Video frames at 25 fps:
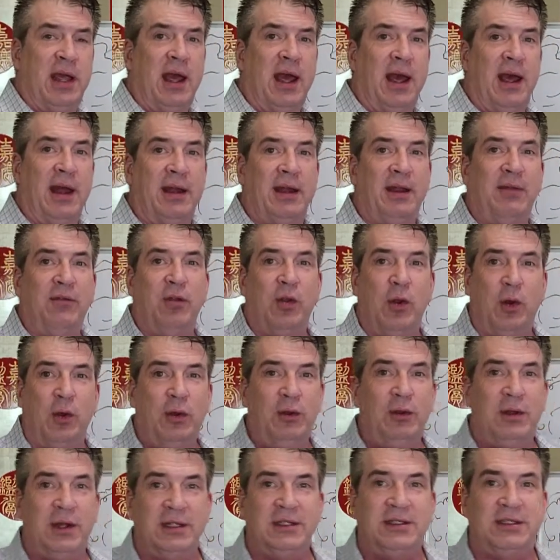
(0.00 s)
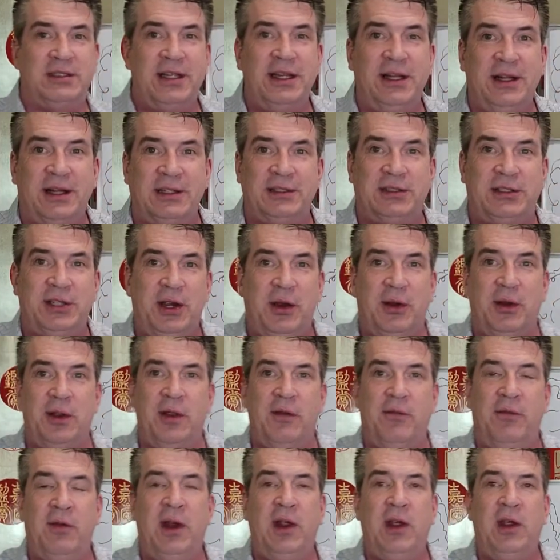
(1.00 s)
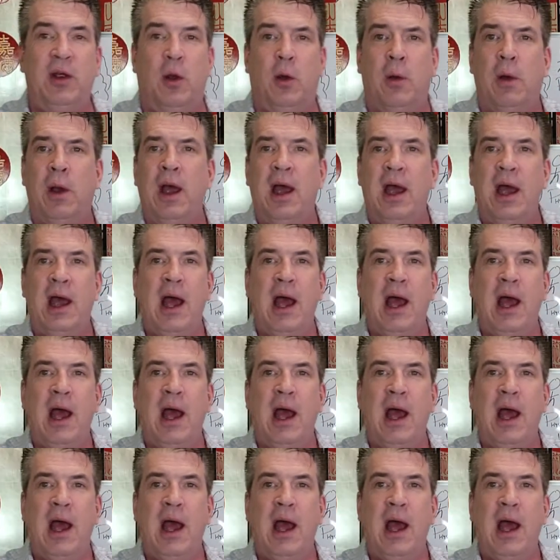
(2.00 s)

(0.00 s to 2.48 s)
And even though you can see this here in the video,